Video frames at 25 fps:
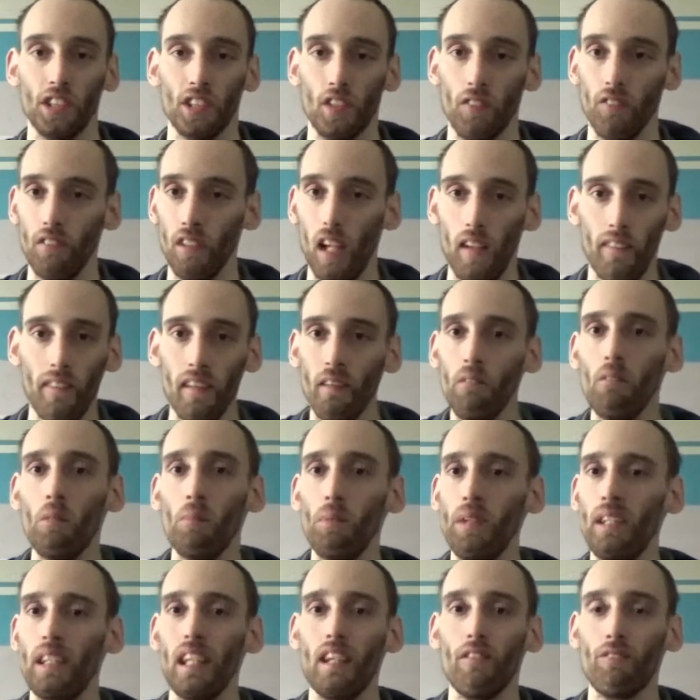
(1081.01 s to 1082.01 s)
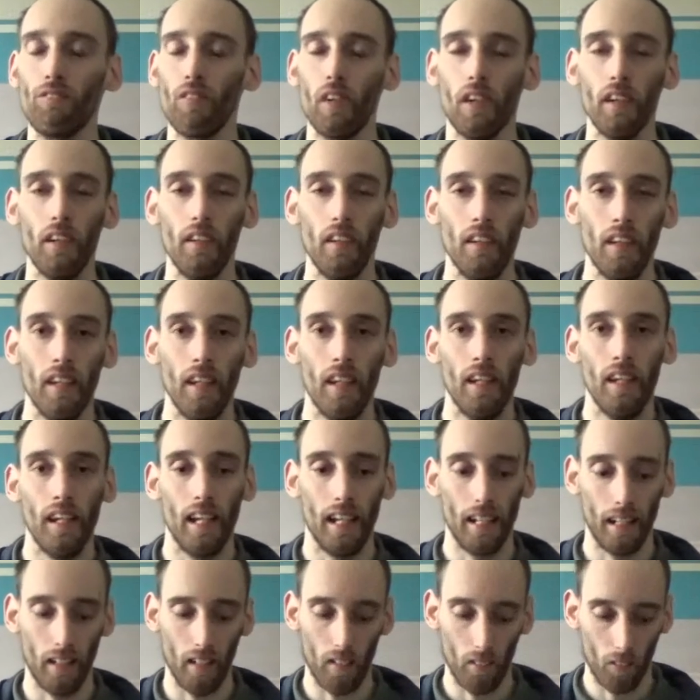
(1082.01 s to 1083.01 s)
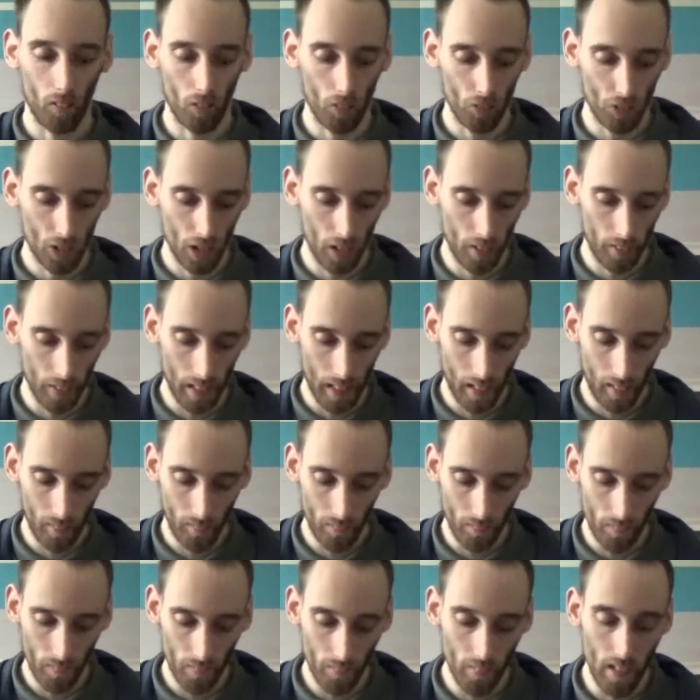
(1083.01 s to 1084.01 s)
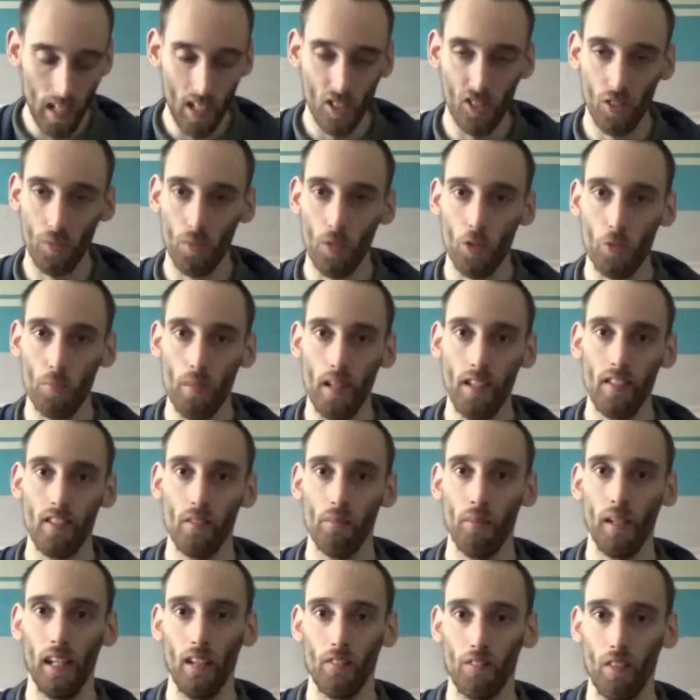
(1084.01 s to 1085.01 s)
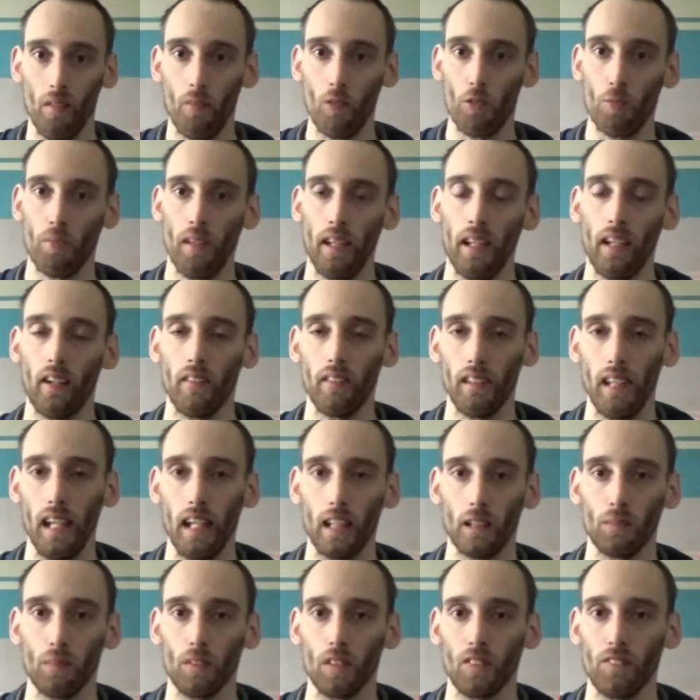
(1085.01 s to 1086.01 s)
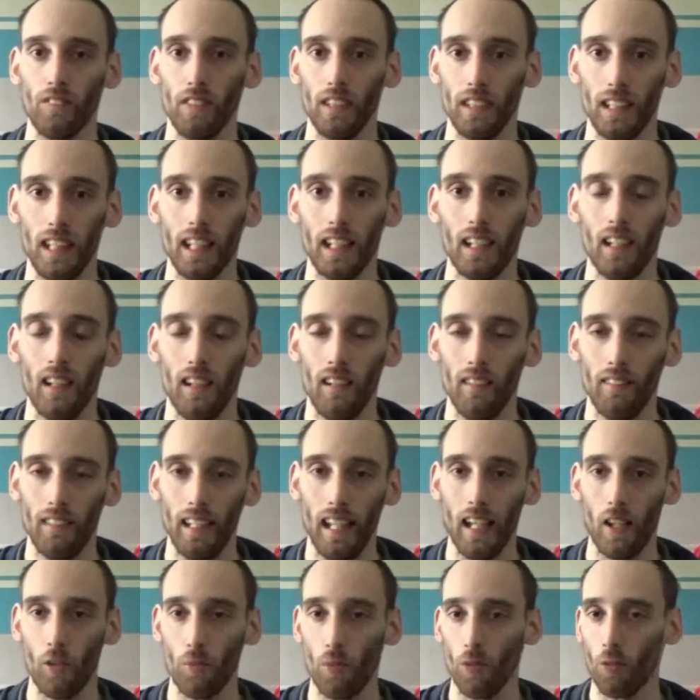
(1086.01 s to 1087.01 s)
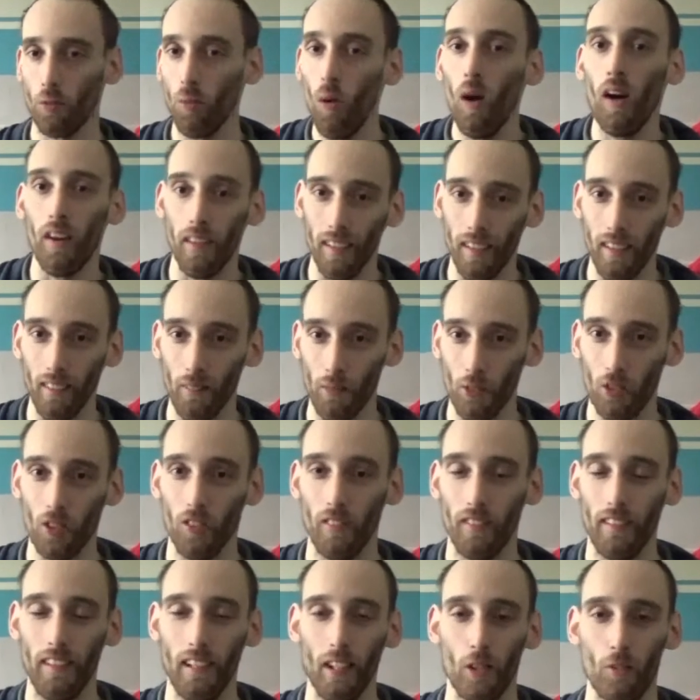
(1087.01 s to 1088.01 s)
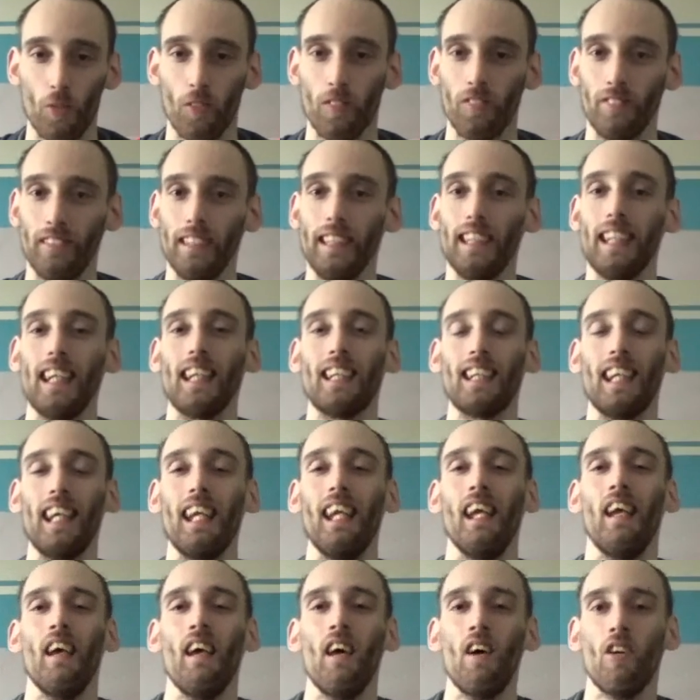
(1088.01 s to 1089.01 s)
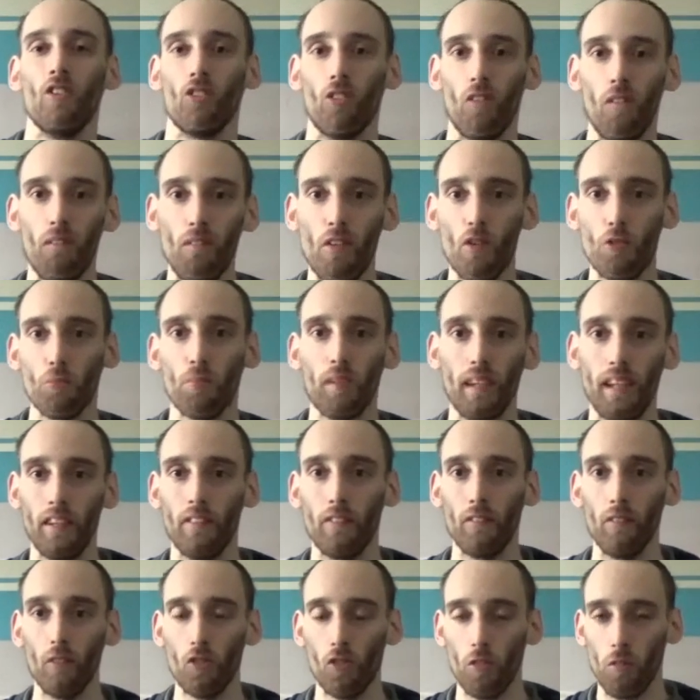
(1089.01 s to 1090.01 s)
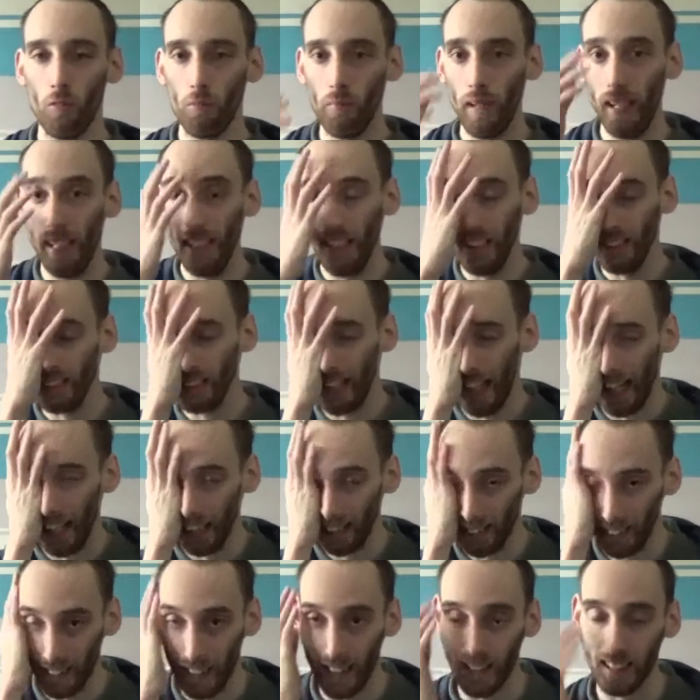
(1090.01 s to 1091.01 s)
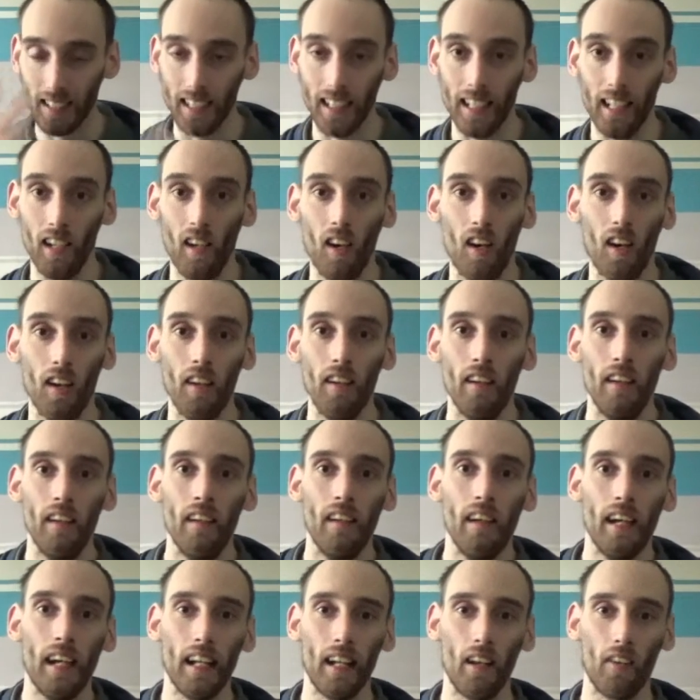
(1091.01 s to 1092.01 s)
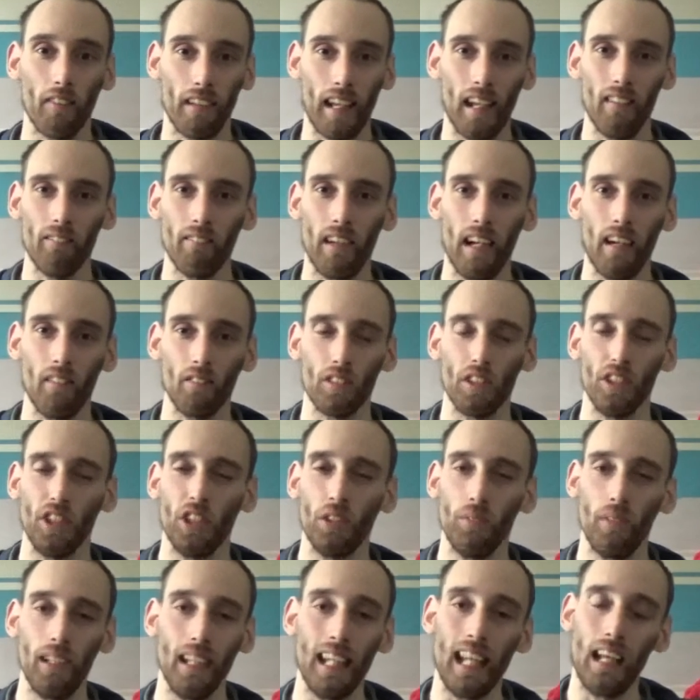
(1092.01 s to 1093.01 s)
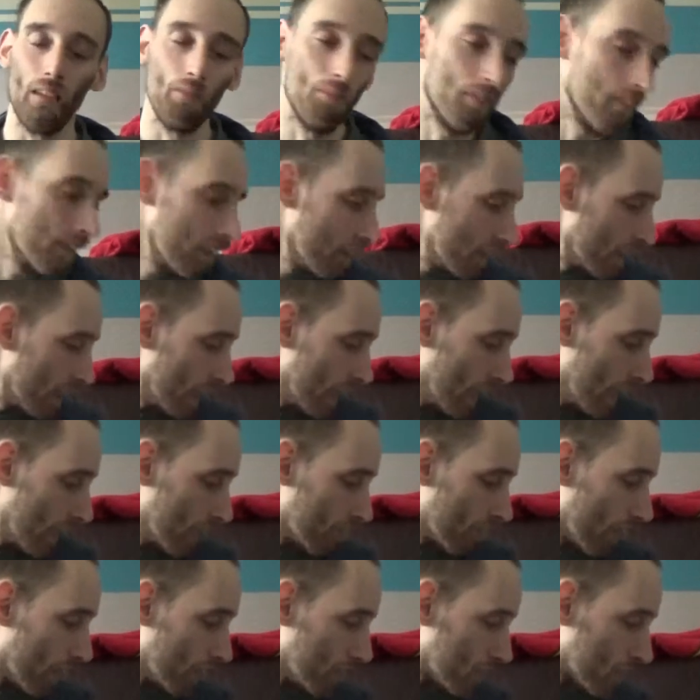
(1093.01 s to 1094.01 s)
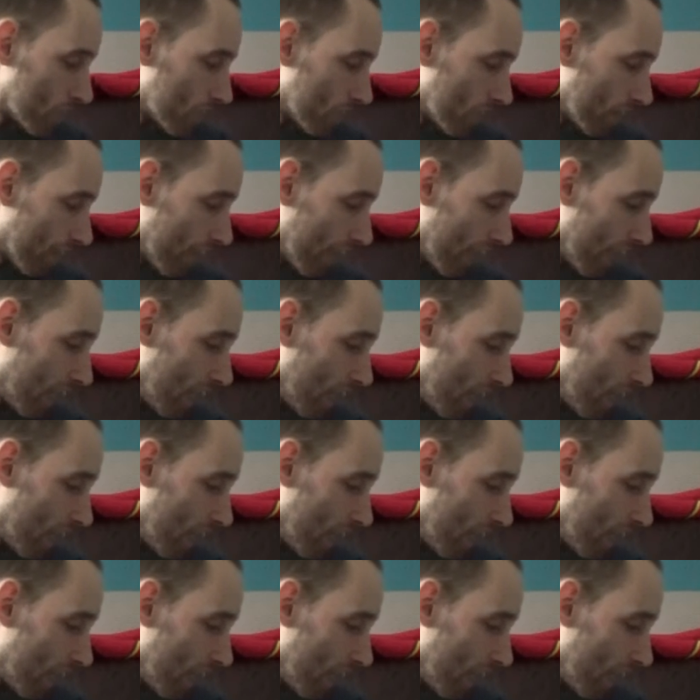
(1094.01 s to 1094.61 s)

So nothing will be different, and it'll all turn out as it was meant to be if I was playing on the Xbox One. I always called it the Xbox 360. So all those playthroughs will remain intact and as they are, and I'll get round to doing them eventually.